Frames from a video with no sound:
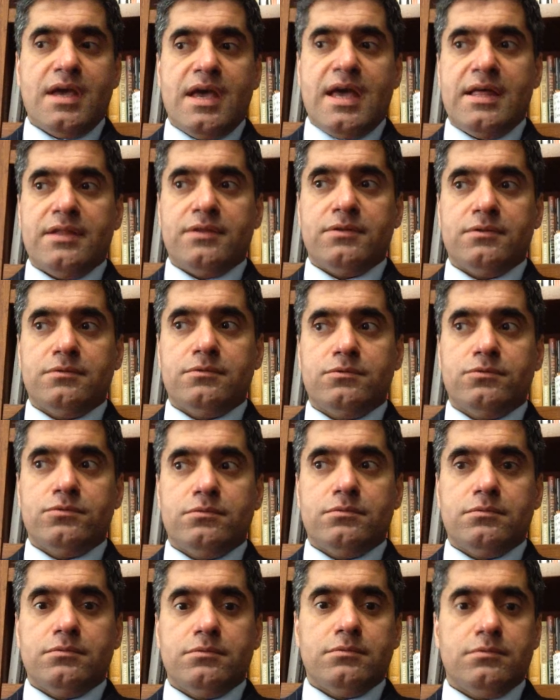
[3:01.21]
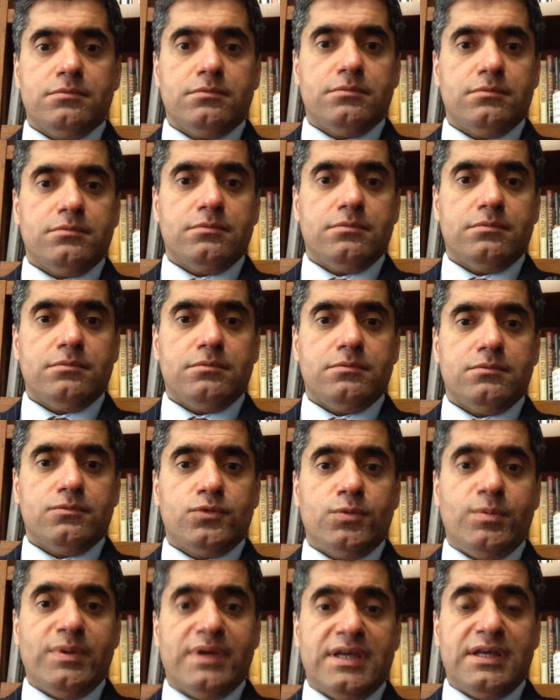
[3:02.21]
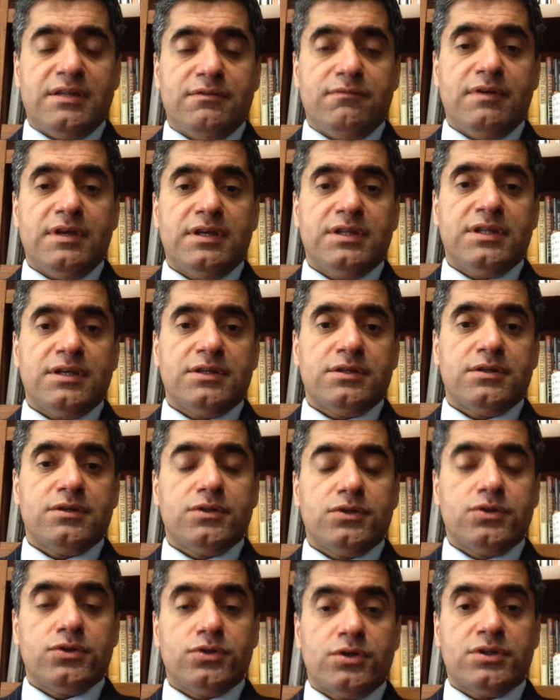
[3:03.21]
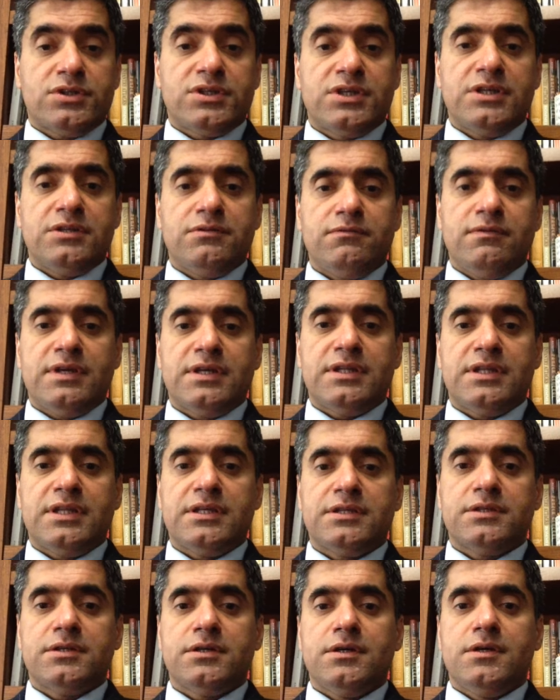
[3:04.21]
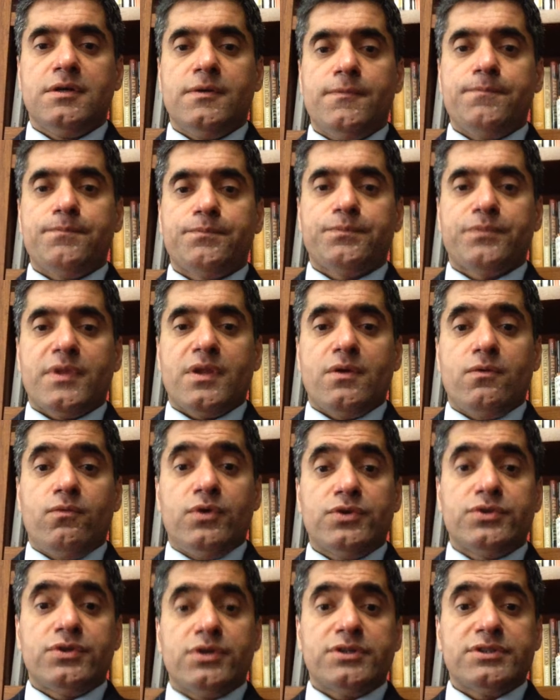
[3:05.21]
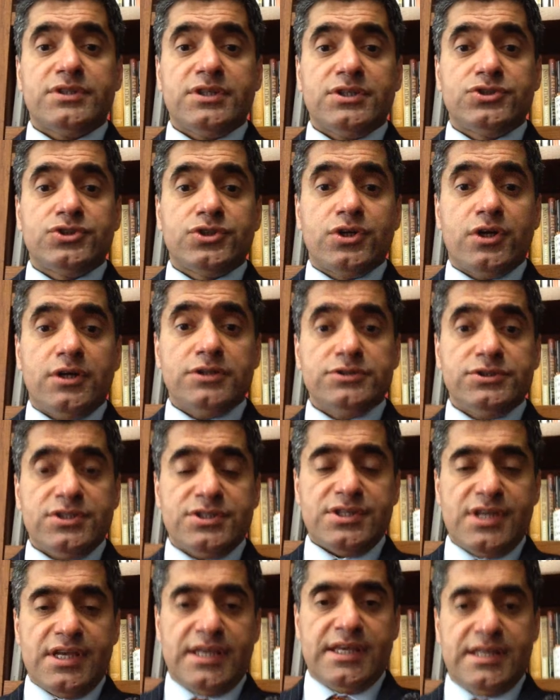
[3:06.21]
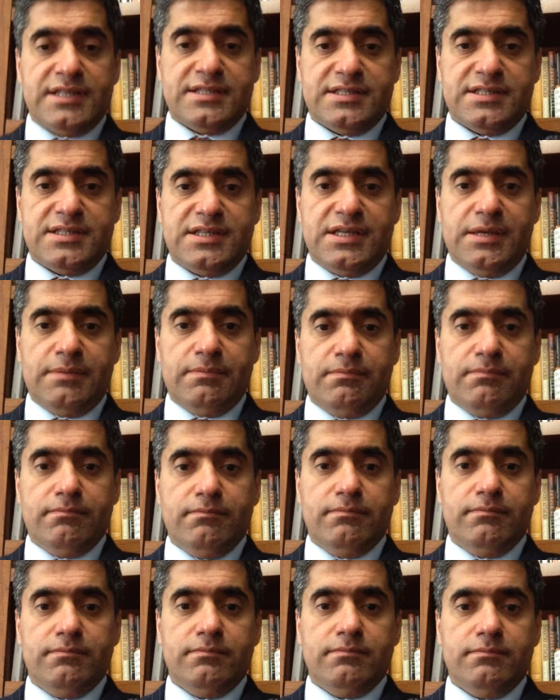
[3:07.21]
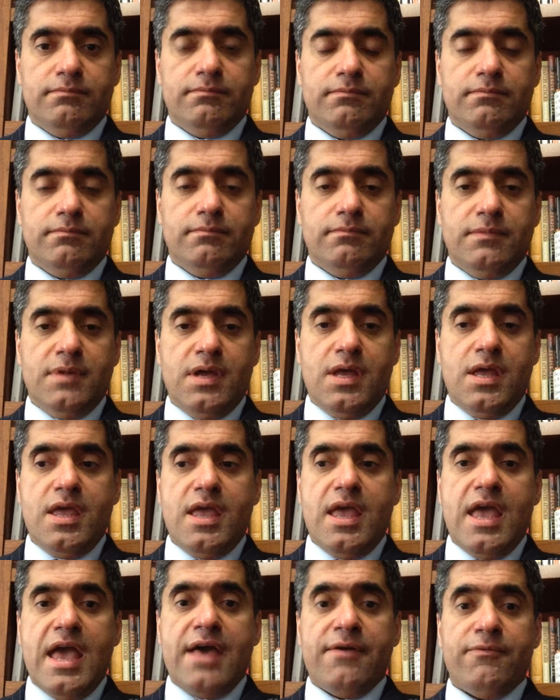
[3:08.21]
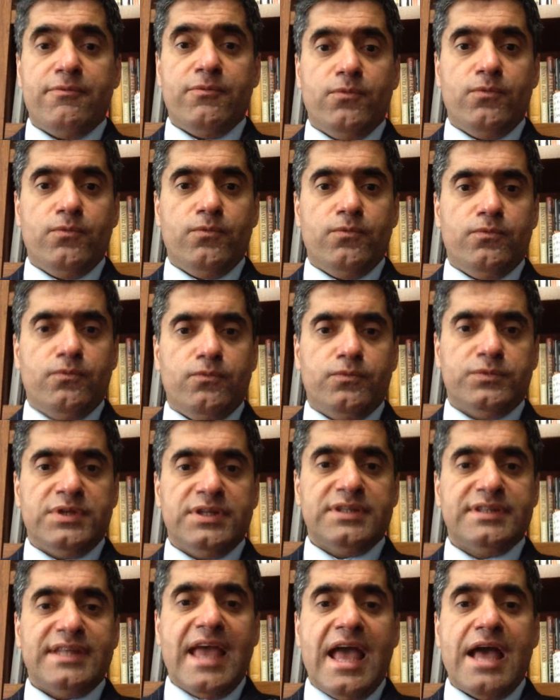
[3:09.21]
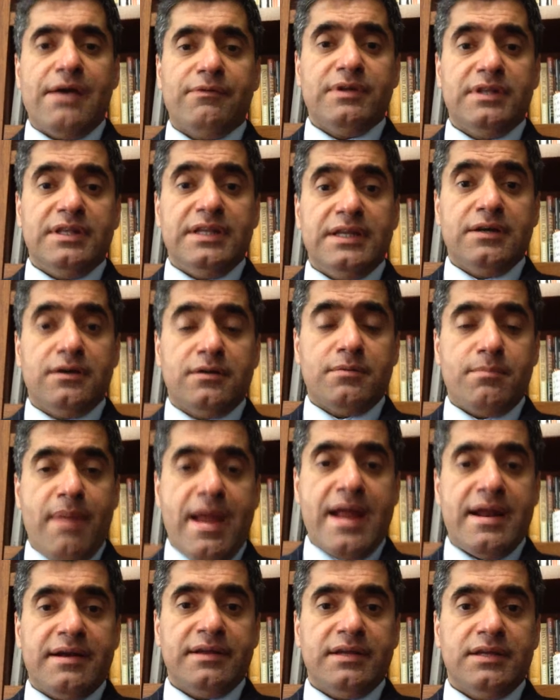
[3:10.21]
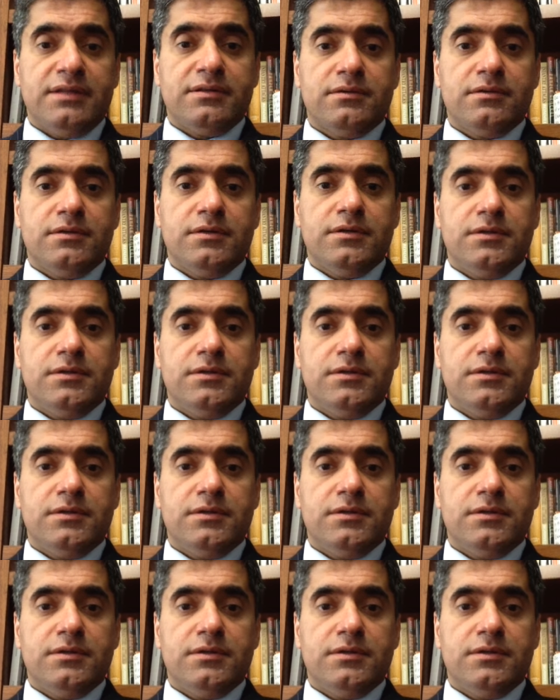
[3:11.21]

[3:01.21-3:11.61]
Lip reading: and to be convicted, not convicted. What are the charges against him? And did they have a legal marriage?